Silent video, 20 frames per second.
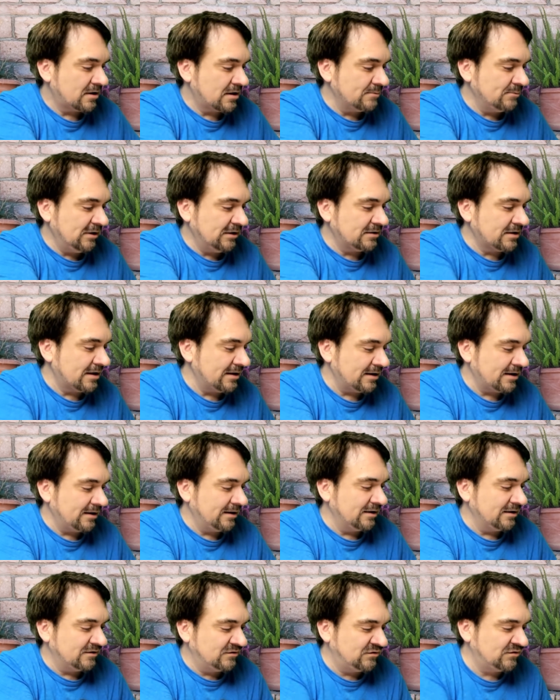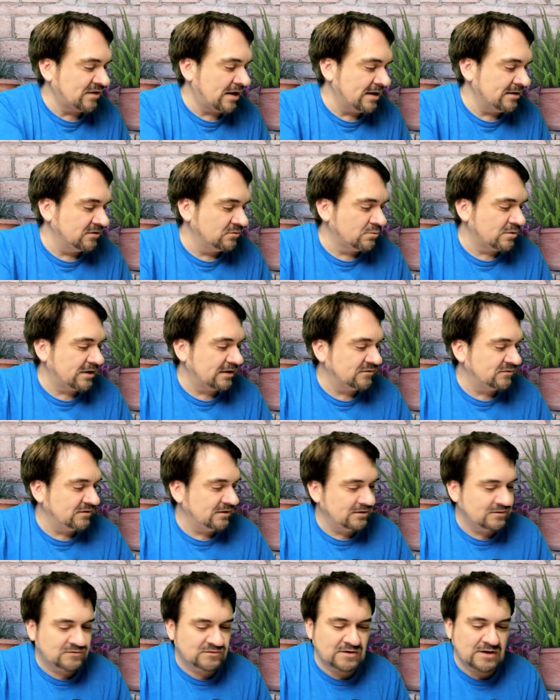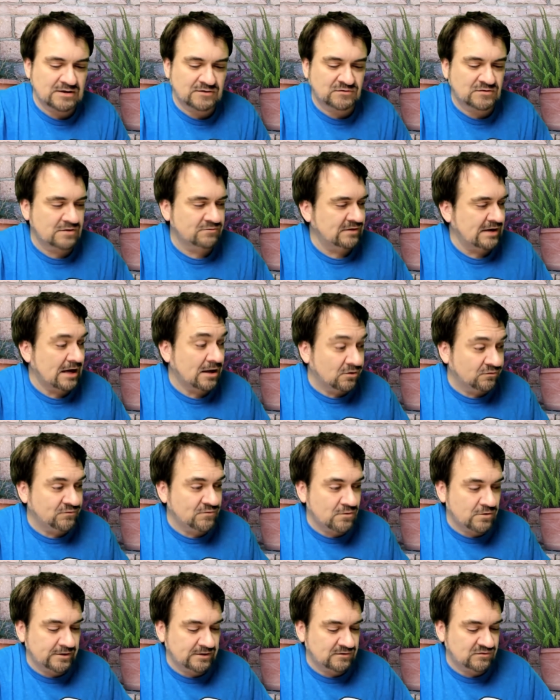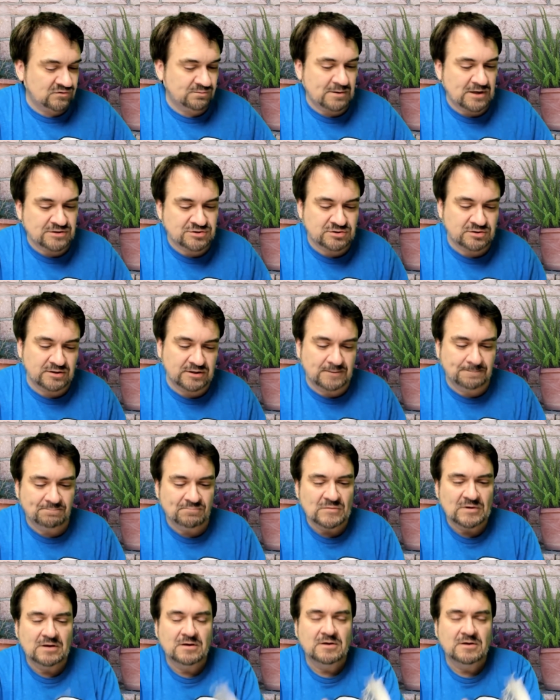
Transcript: I mean, I, I get excited when I see this kind of stuff. California, especially.